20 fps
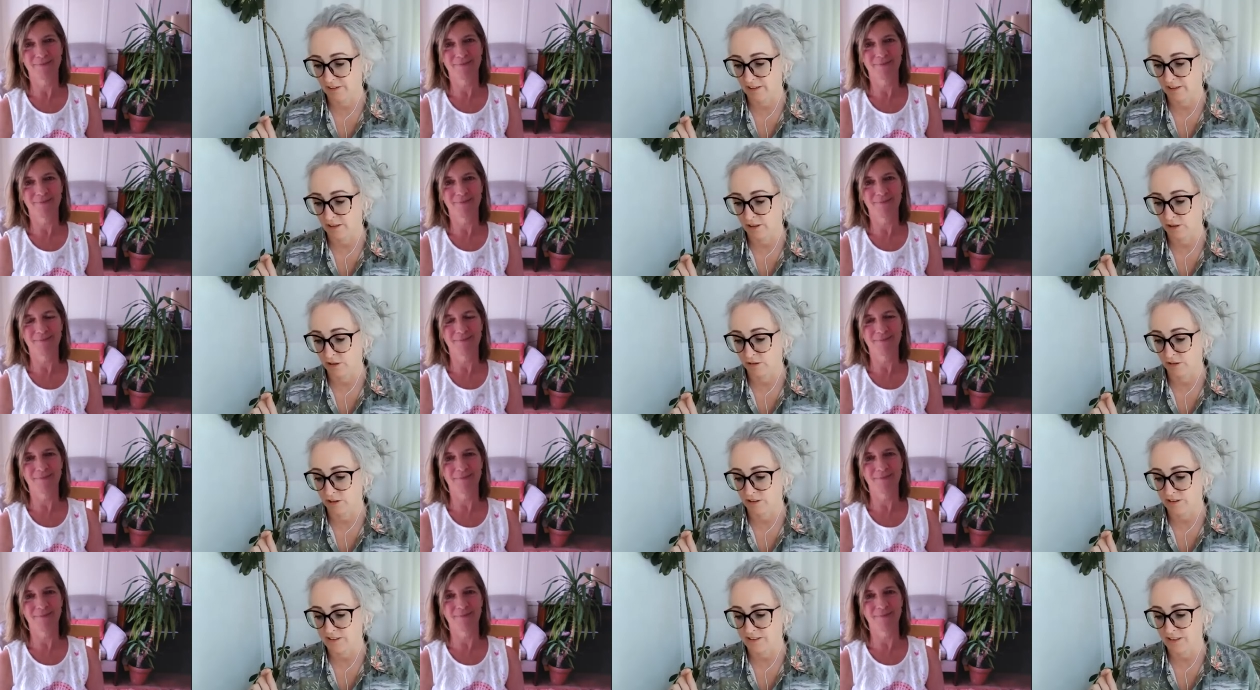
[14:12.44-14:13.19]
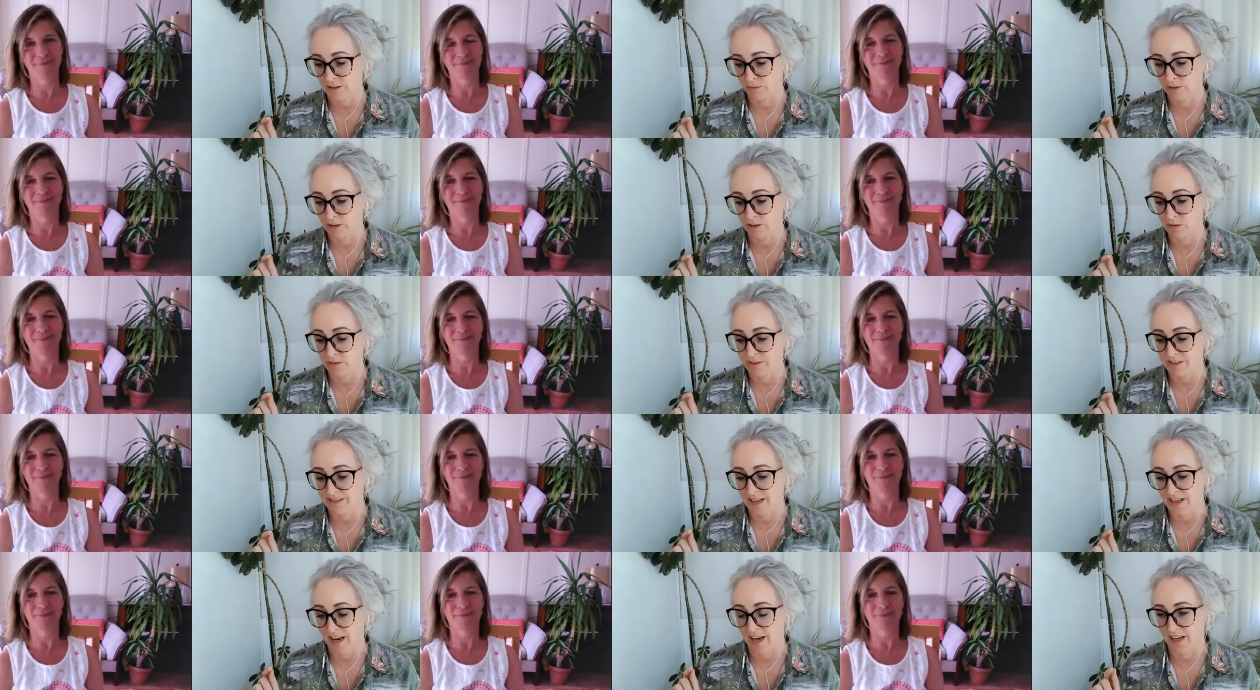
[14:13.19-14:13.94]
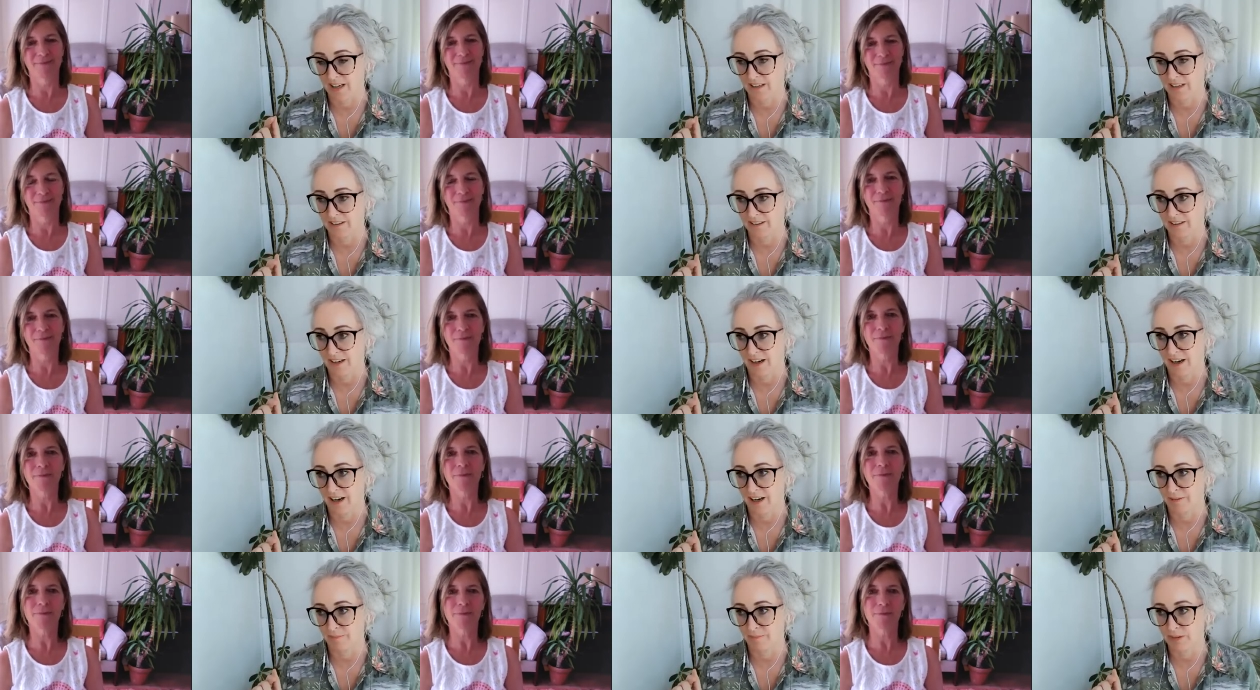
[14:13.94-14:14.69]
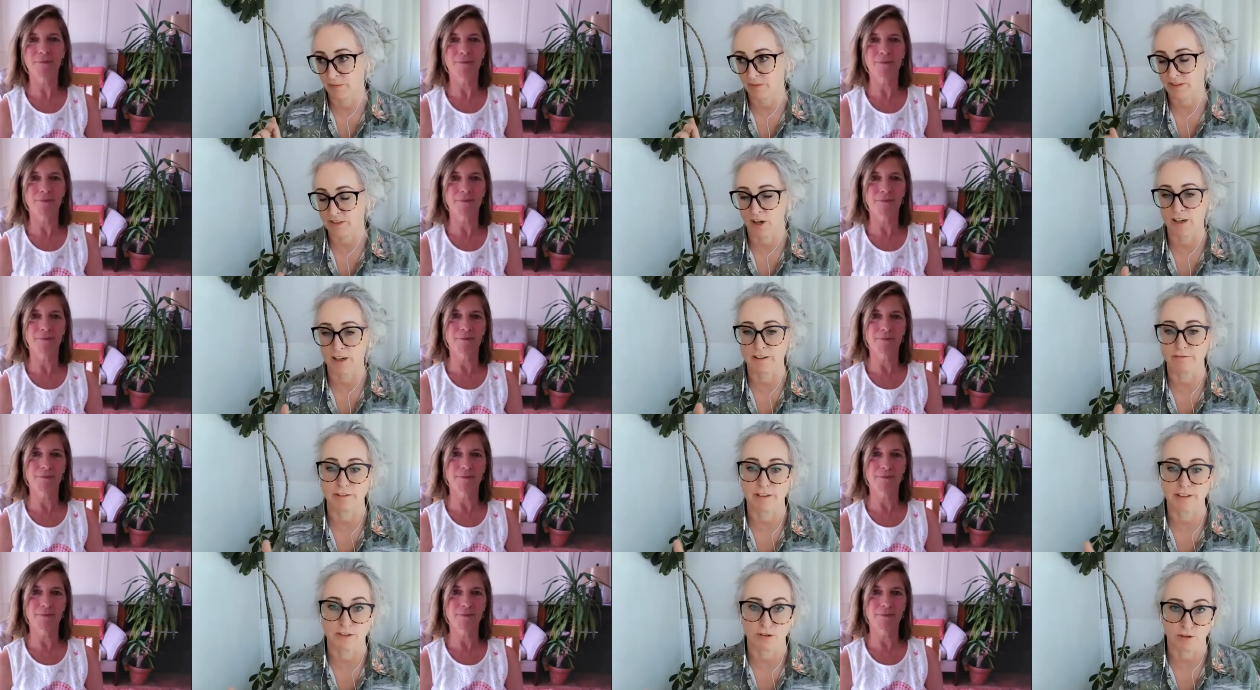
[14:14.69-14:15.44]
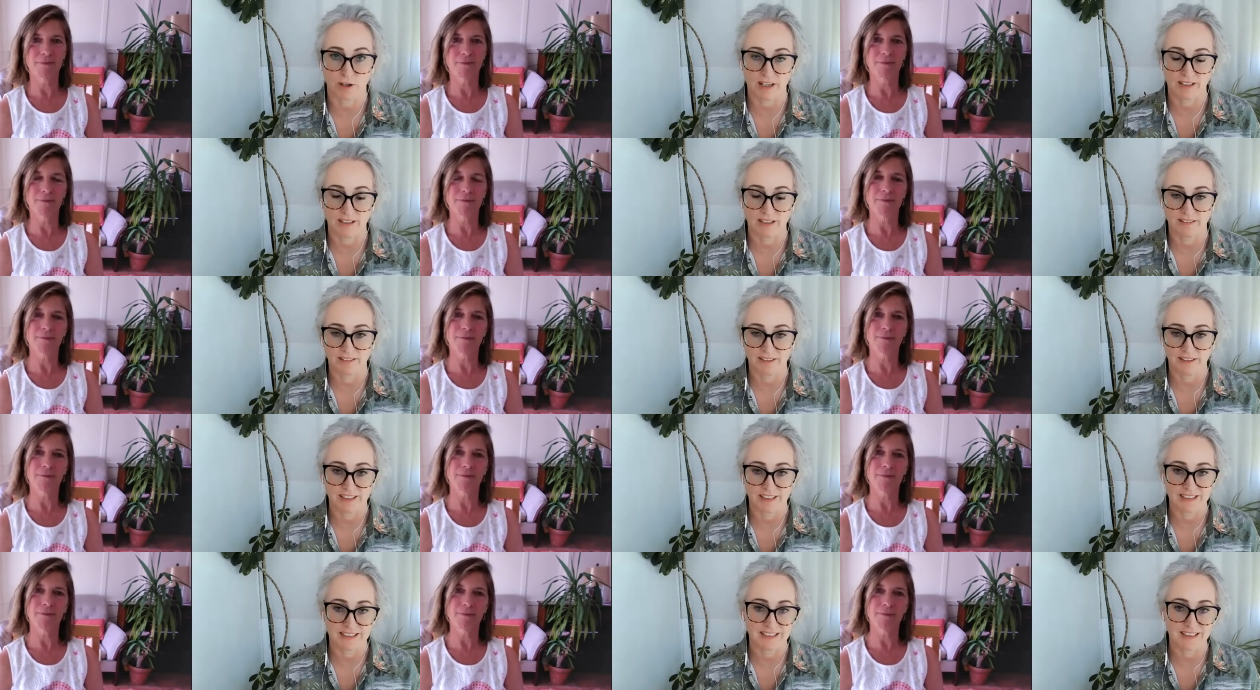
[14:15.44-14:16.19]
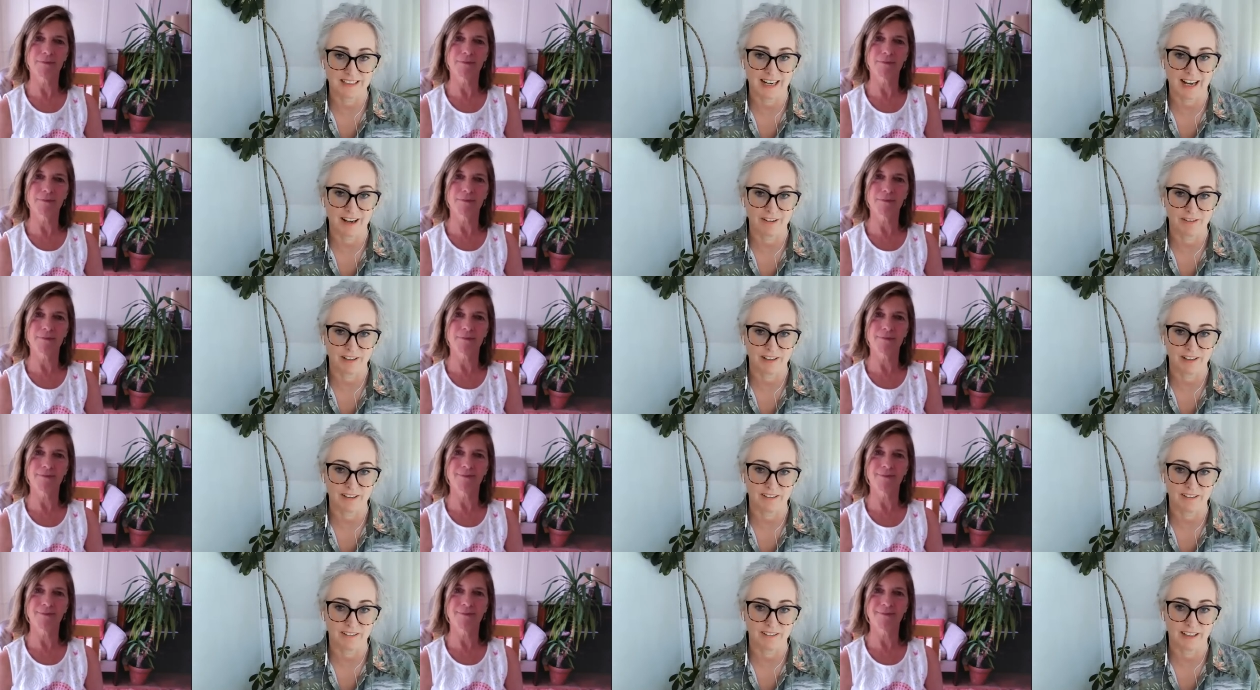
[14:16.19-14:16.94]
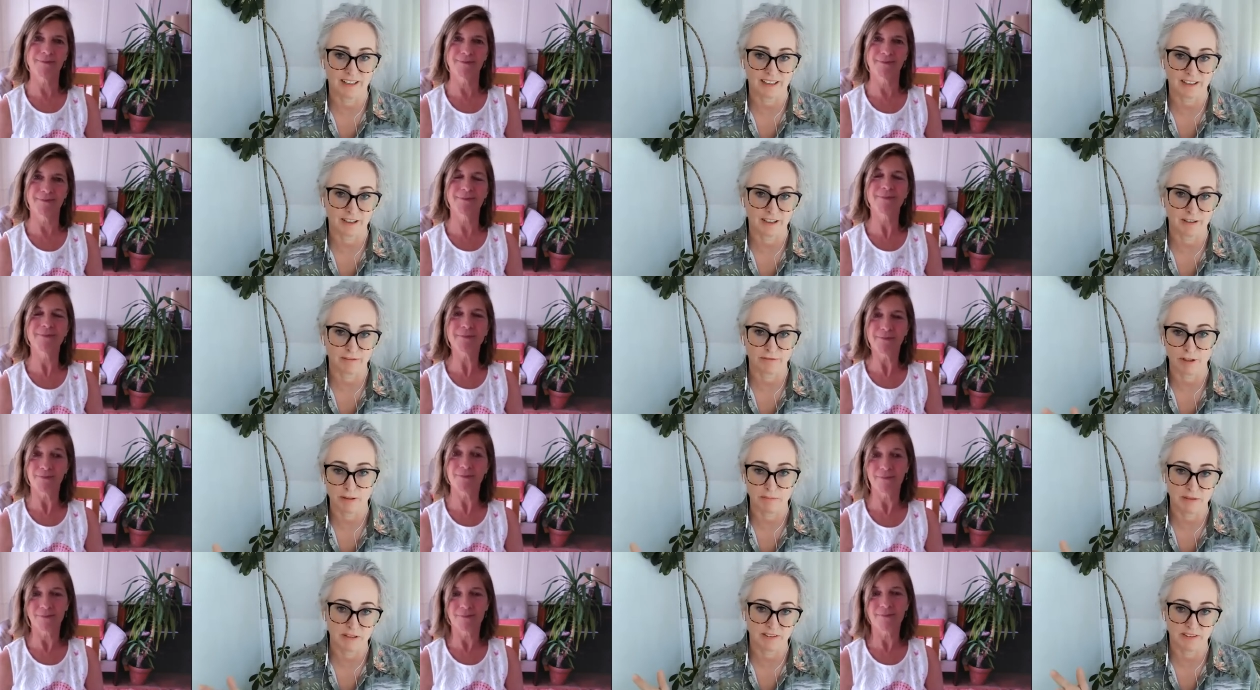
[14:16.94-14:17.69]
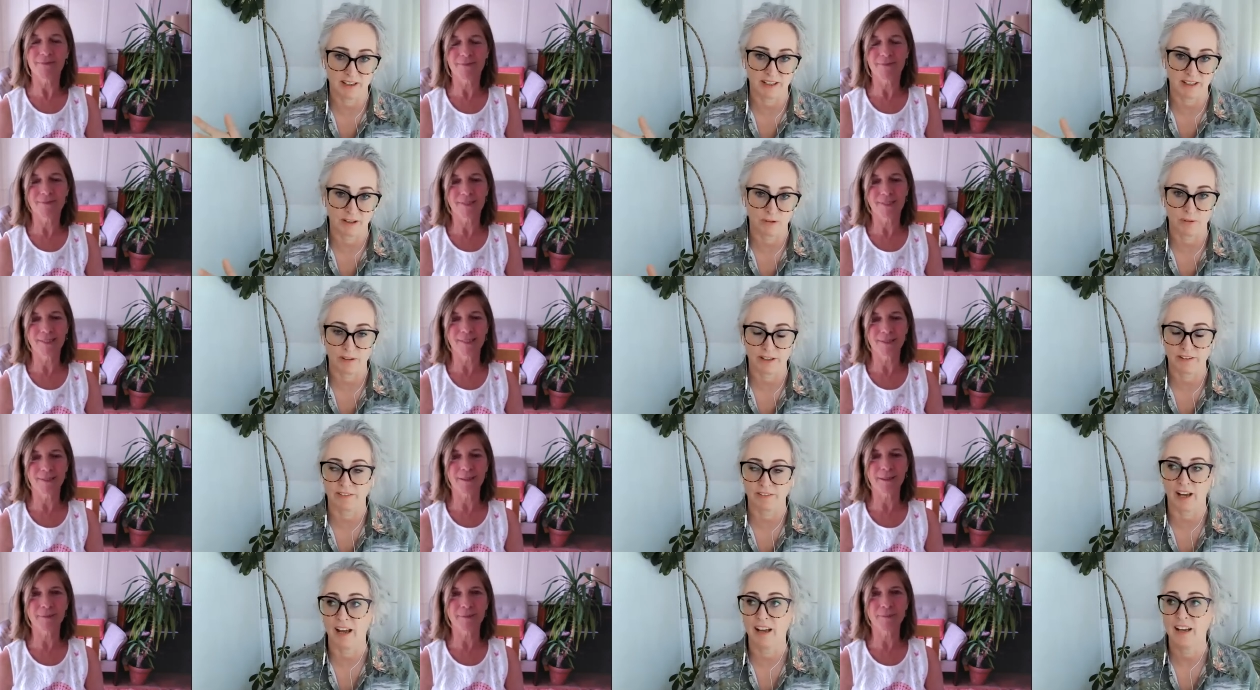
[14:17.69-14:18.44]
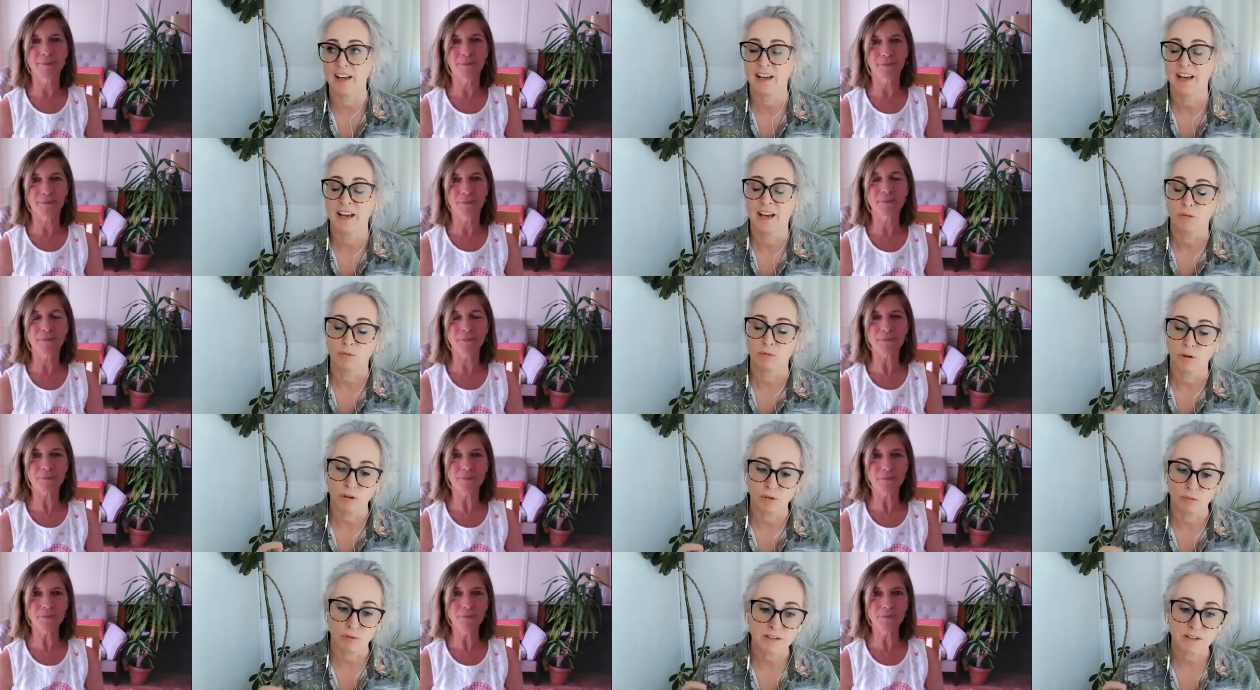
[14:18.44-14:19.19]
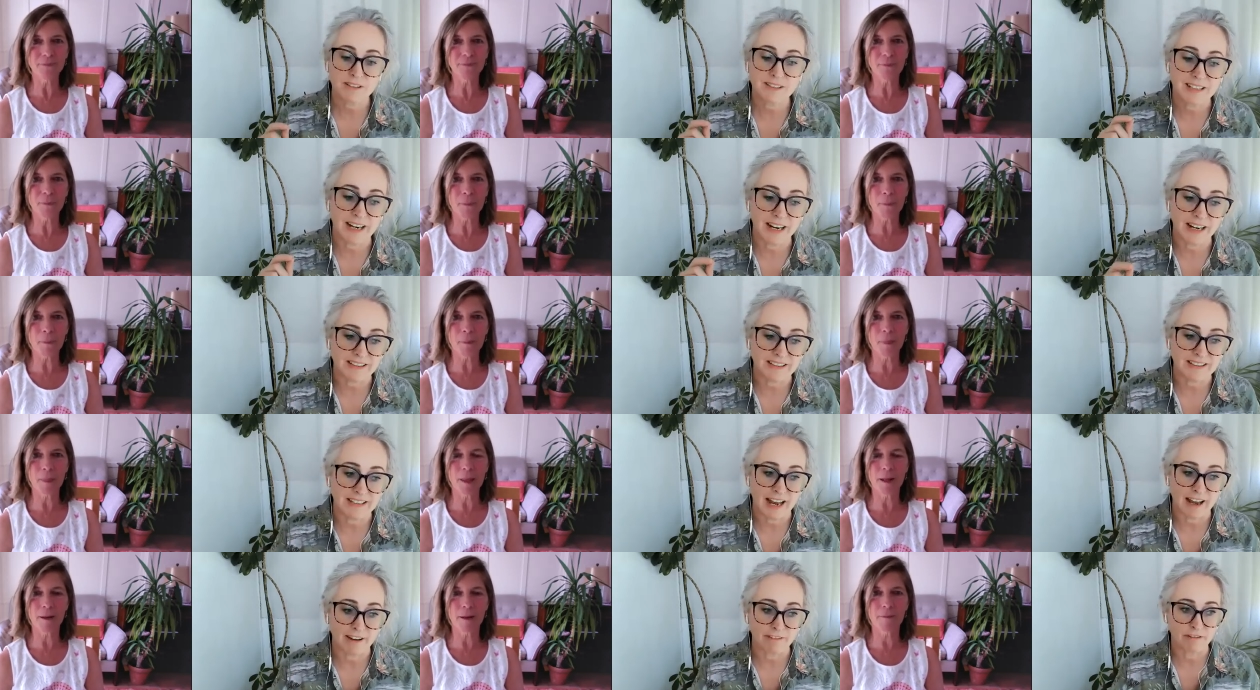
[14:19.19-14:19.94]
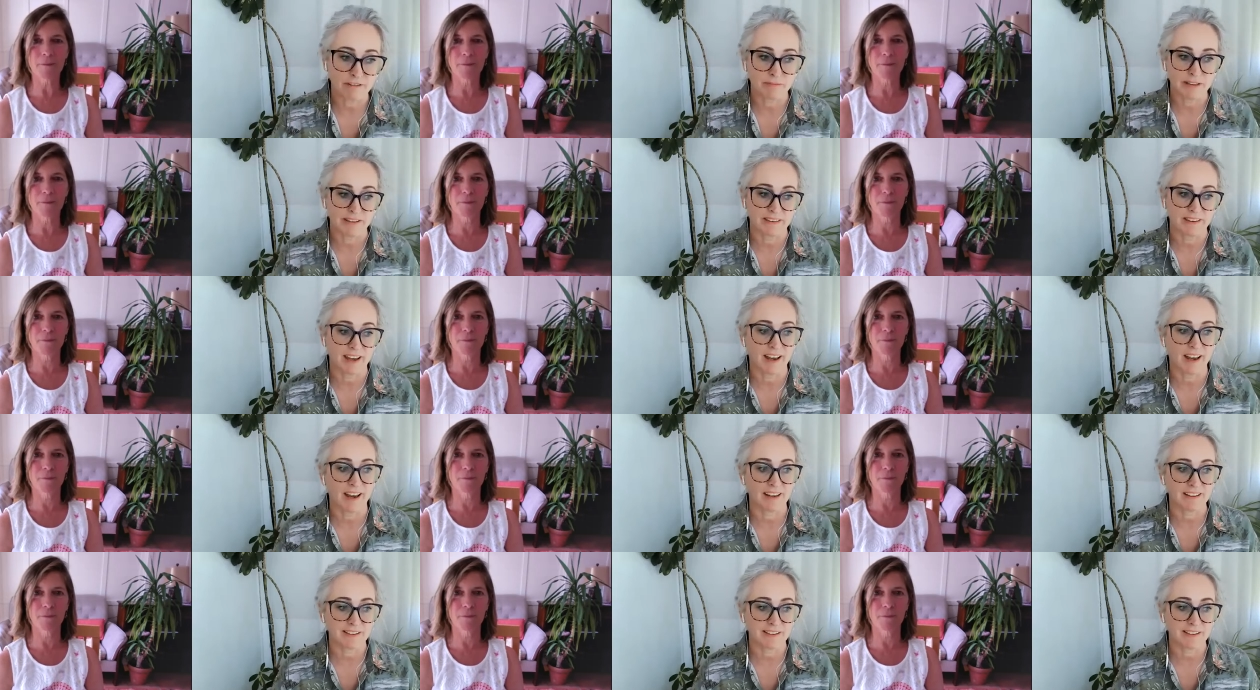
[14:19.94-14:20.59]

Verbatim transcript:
Speaker 1: out of curiosity, when you were saying um, it was kind of frustrating that I didn't have a like a freebie thing or whatever, what what stands out for me there?